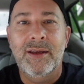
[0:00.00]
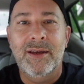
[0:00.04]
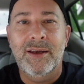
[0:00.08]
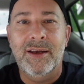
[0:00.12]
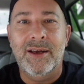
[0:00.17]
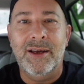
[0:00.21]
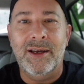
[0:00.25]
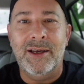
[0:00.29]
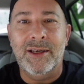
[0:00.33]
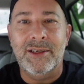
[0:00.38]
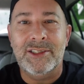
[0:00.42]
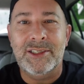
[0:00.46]

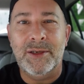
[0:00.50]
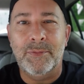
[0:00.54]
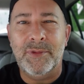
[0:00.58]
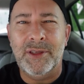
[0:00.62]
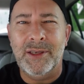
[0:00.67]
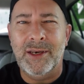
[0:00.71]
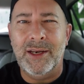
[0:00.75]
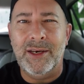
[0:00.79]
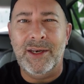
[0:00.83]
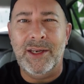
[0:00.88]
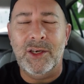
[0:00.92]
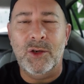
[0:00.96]
Uh,
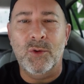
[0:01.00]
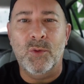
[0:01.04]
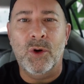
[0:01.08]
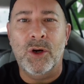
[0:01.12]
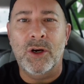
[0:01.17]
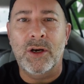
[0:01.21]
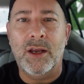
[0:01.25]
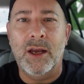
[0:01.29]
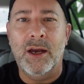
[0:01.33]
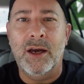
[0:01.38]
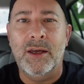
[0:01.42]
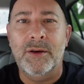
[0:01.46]
something I need to
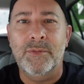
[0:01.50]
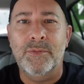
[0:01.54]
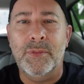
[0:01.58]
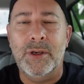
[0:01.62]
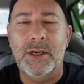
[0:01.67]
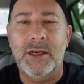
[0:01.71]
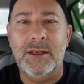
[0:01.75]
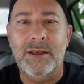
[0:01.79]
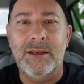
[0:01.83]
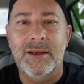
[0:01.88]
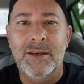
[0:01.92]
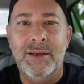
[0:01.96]
work on,
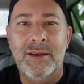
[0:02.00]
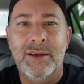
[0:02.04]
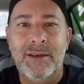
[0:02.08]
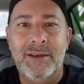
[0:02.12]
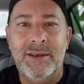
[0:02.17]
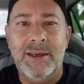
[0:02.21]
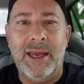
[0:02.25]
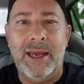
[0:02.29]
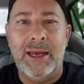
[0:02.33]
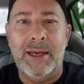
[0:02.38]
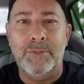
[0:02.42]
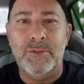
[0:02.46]
but
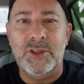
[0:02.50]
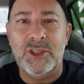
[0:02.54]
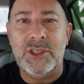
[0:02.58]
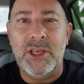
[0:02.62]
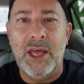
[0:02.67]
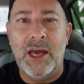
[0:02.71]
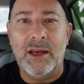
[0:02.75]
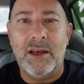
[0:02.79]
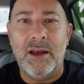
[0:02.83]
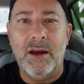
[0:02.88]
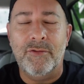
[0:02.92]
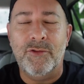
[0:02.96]
yeah, I'm just
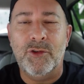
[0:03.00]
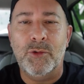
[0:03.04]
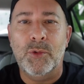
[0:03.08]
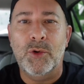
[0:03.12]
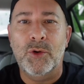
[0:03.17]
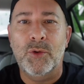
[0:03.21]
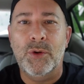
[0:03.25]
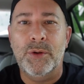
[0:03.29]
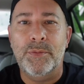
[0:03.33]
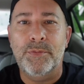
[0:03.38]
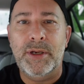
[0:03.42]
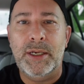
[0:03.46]
not
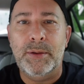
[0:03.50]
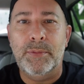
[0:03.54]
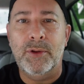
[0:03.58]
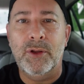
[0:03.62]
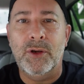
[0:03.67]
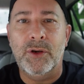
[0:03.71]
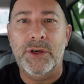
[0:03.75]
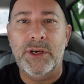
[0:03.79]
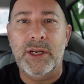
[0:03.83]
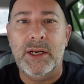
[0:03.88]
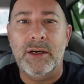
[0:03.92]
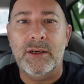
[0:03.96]
comfortable when people
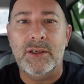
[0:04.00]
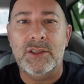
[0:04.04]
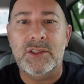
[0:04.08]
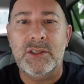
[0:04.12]
are near.